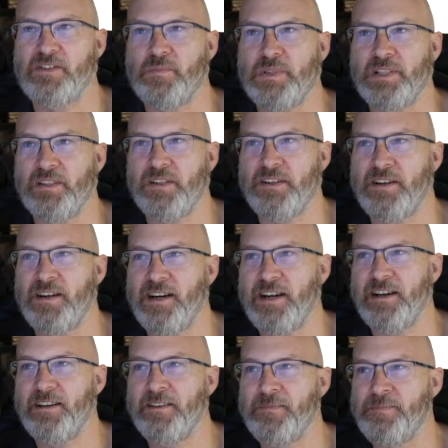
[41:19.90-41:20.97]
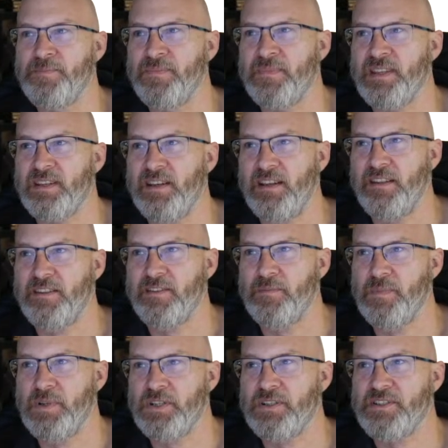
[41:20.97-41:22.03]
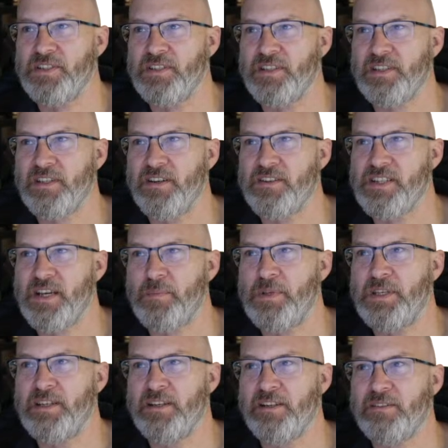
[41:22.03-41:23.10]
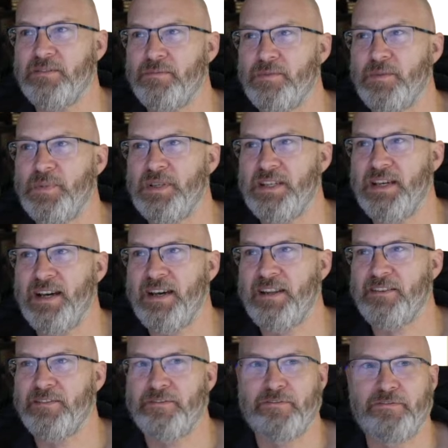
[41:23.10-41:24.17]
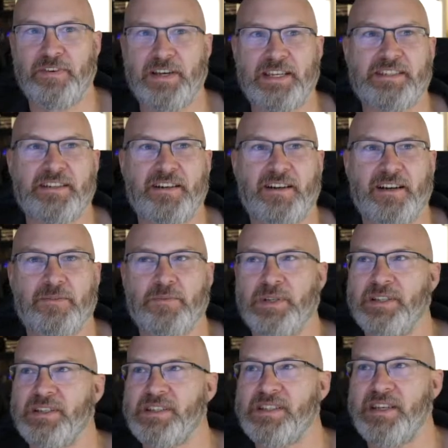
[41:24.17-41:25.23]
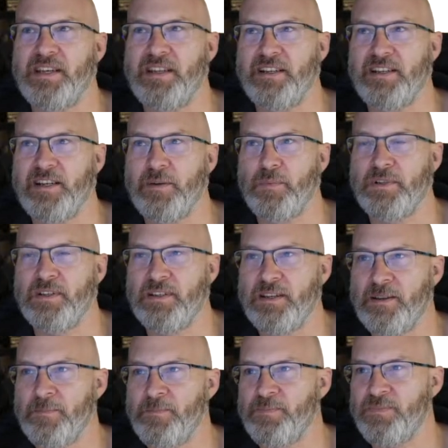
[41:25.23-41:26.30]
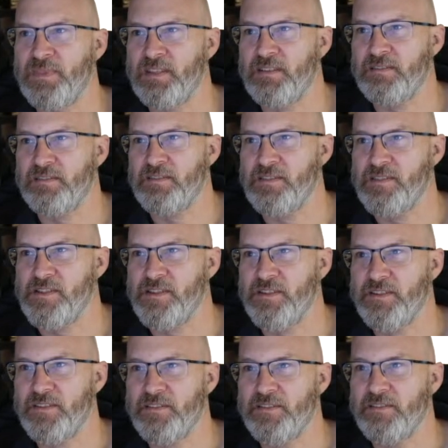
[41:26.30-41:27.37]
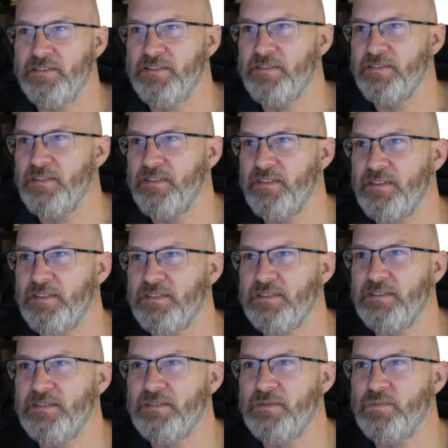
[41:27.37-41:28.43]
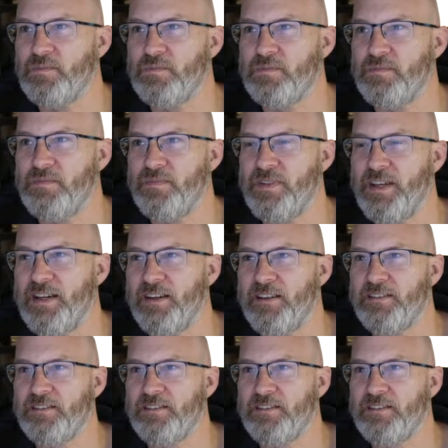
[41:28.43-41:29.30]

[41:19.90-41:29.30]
be a lot higher. And the monitor that goes up here would be at face height when you're standing up. So now,